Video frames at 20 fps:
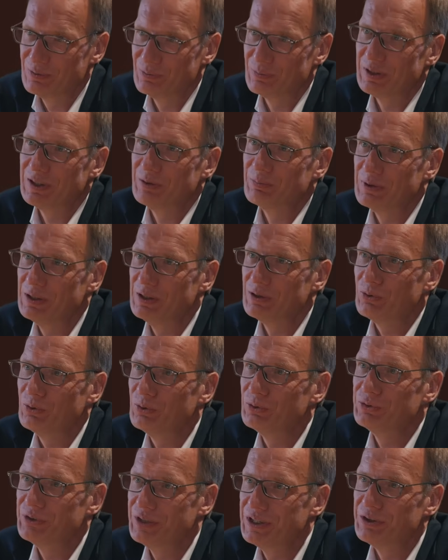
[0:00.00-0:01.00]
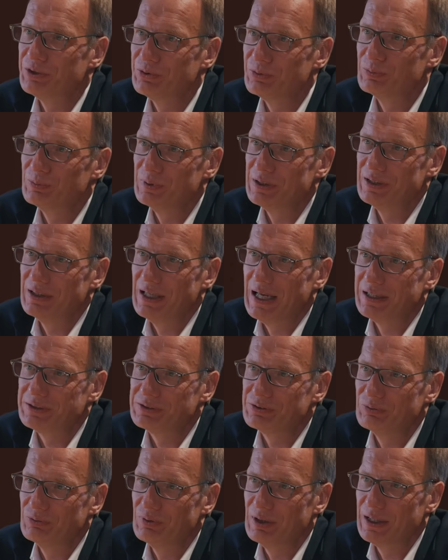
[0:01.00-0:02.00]
We will continue with
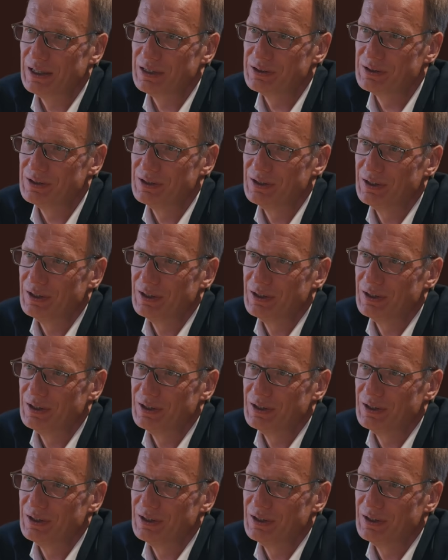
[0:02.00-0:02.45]
that, right?